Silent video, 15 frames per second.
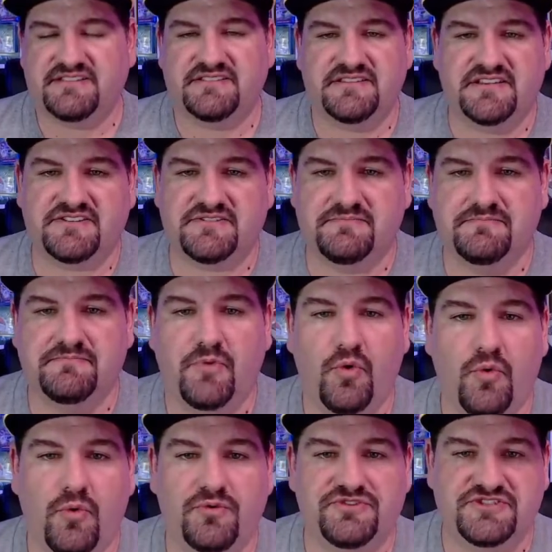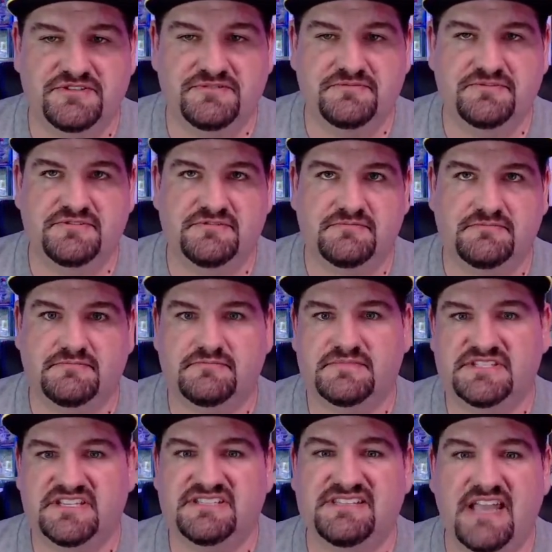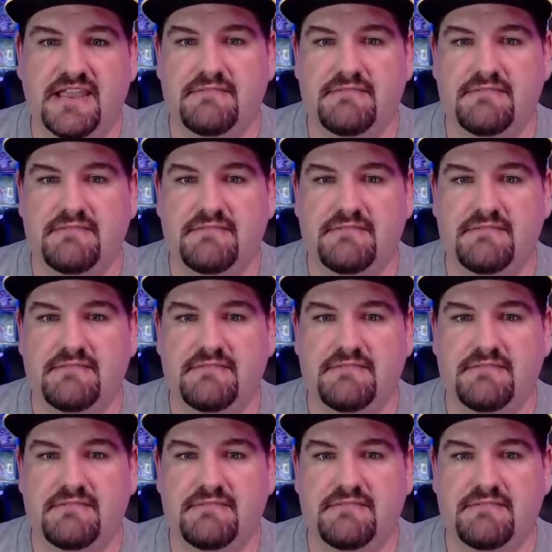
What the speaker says: 6 to